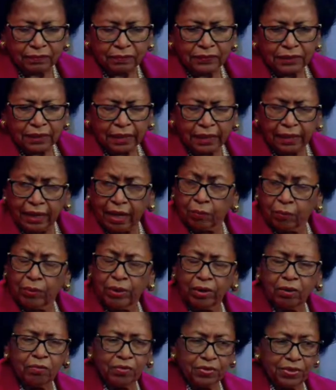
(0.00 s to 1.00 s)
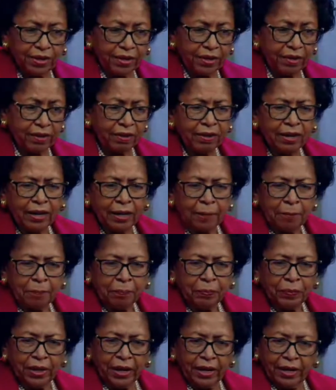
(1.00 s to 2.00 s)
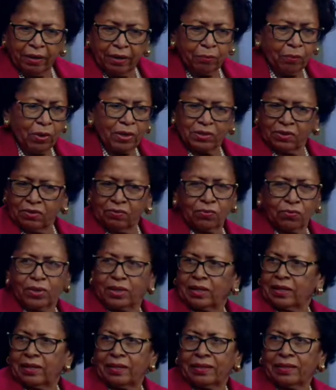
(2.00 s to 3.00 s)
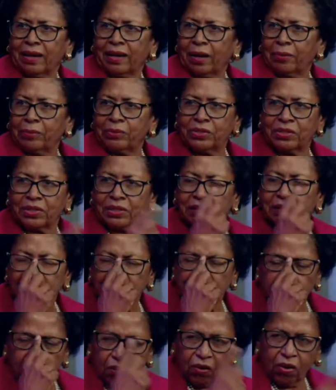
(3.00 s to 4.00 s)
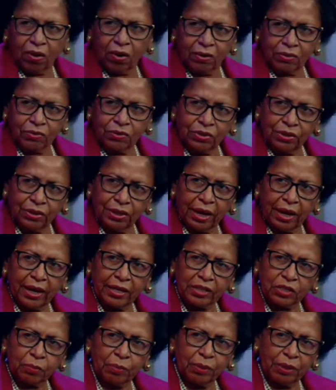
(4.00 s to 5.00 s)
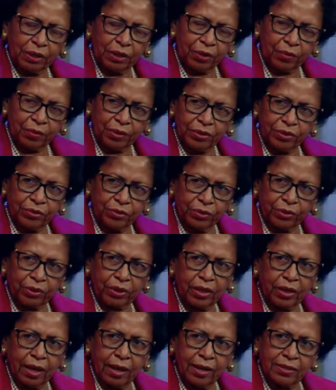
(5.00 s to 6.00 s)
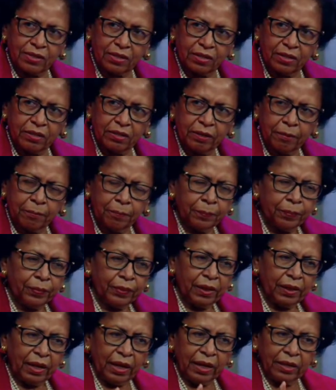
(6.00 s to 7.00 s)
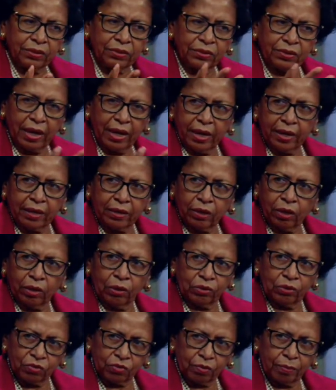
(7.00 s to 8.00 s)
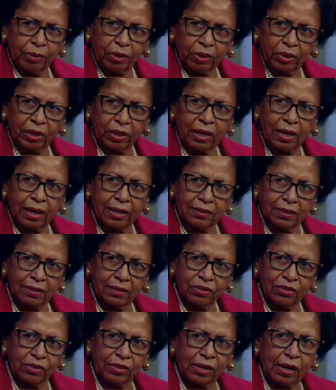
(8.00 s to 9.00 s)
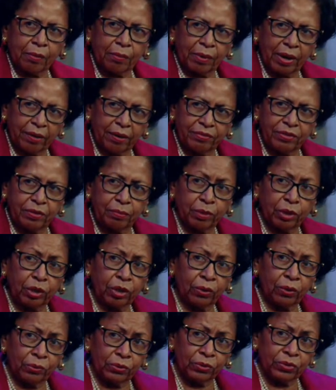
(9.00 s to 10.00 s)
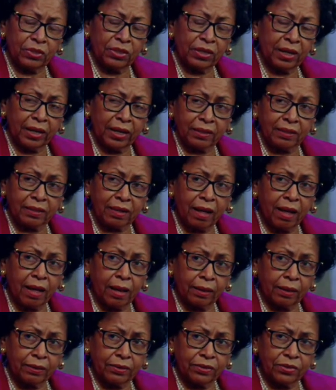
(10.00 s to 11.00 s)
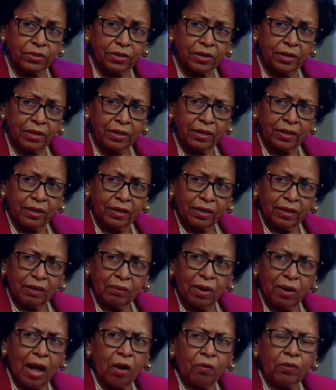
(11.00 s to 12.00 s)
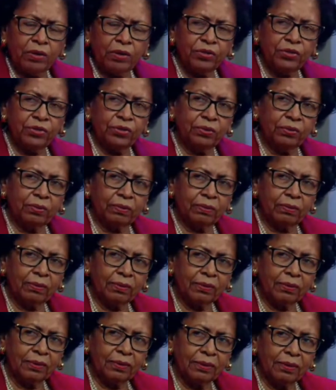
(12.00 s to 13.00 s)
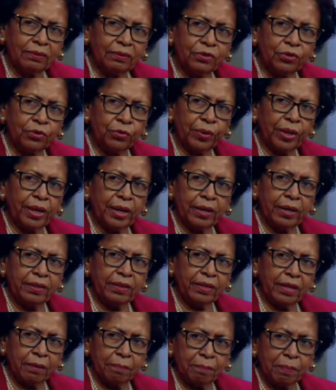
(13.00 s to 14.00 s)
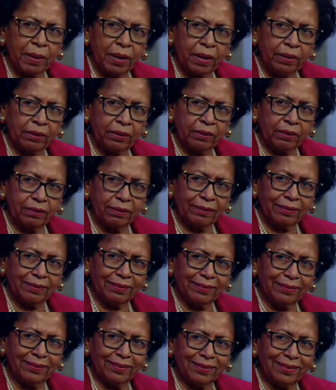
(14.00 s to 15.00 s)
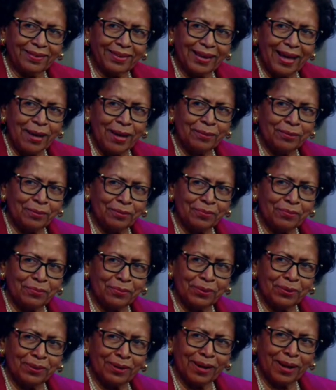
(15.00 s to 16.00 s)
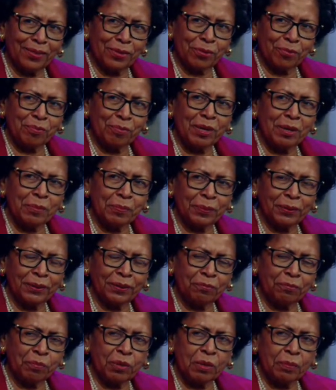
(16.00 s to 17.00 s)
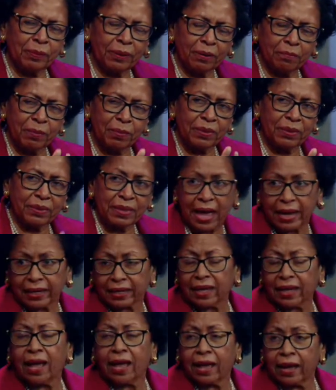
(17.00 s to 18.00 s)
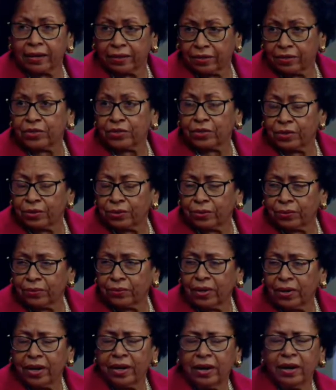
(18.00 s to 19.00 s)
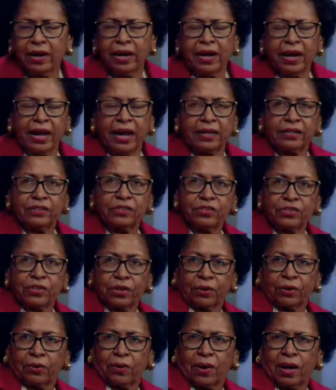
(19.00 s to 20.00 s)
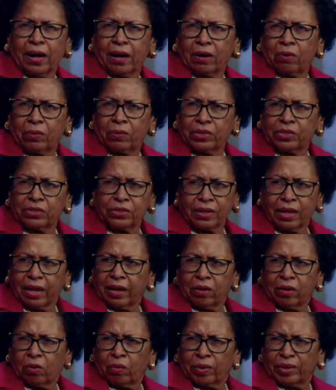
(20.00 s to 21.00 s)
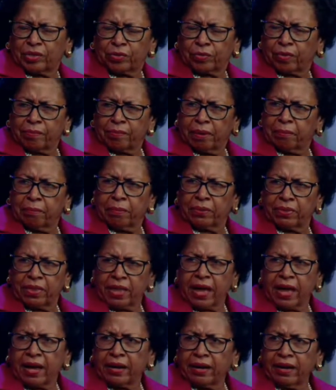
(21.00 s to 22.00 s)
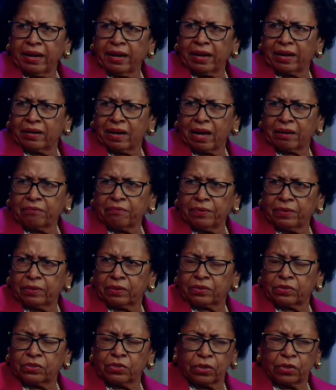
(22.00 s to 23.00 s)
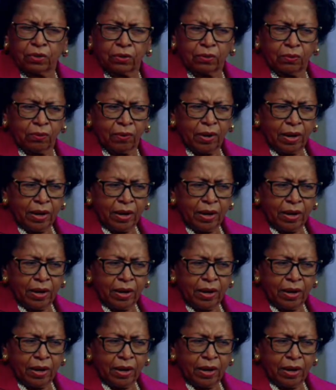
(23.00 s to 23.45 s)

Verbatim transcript: And I went over there, and it wasn't really that I was to clean at all. She asked me to go into her closet mm-hmm. and take clothes from her closet so that I would have some clothes to take to college. Wow. How could you do anything but look out for other people if people have been that kind to you? Right. And so I always I always remember that and I feel so